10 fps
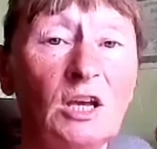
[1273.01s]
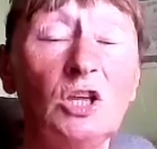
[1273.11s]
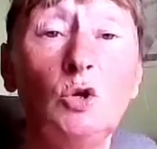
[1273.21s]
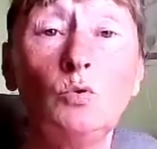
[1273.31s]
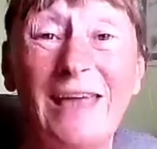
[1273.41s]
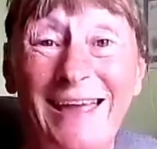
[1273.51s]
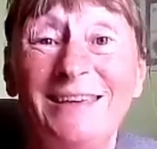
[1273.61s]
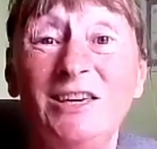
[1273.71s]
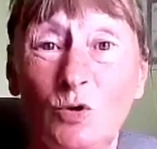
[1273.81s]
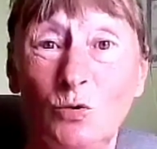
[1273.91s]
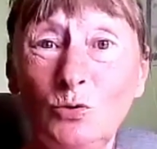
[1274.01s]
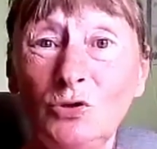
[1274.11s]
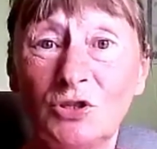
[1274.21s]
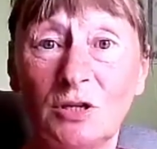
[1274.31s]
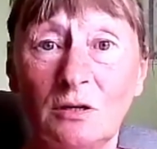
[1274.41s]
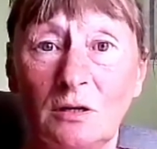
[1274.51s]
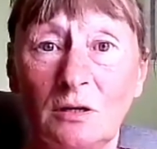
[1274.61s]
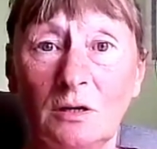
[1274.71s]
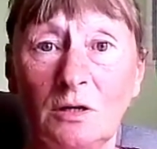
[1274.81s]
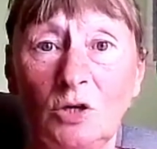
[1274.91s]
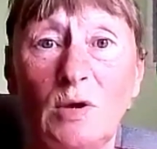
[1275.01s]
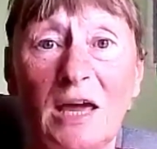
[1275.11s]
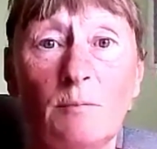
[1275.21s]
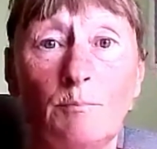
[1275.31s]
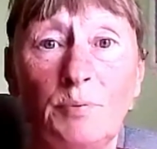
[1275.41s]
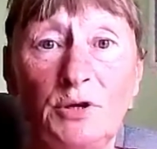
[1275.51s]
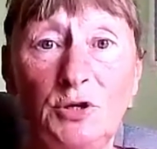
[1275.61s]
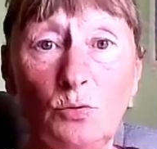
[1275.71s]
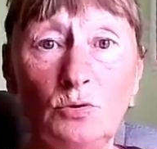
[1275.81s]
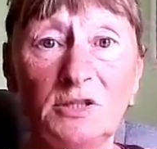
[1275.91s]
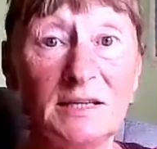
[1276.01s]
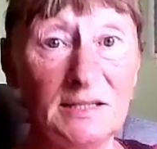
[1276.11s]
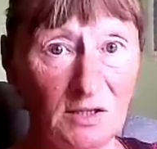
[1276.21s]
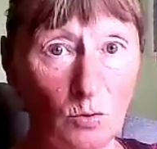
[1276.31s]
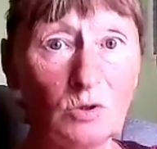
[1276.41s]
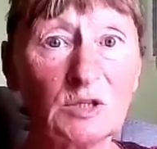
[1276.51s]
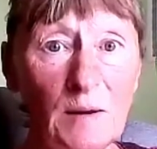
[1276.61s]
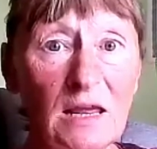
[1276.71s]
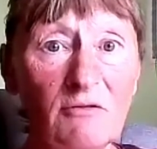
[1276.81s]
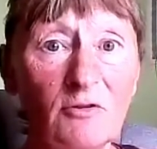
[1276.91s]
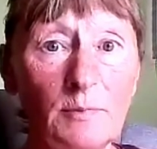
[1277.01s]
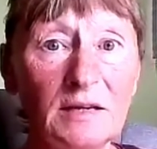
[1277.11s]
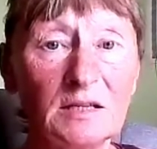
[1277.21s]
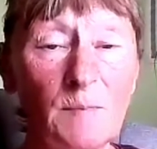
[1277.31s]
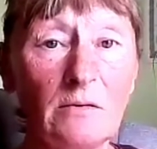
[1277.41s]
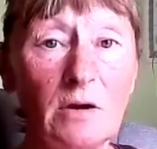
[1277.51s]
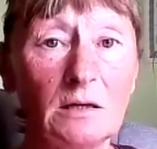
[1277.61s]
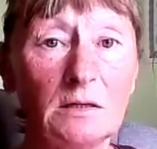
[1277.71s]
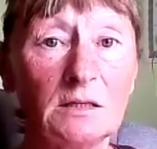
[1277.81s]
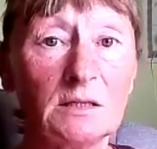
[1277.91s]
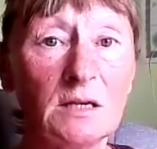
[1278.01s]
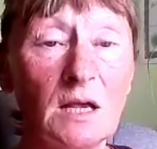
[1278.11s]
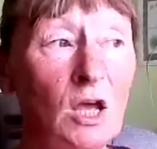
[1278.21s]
you get used, you get abused. This is all speaking from experience.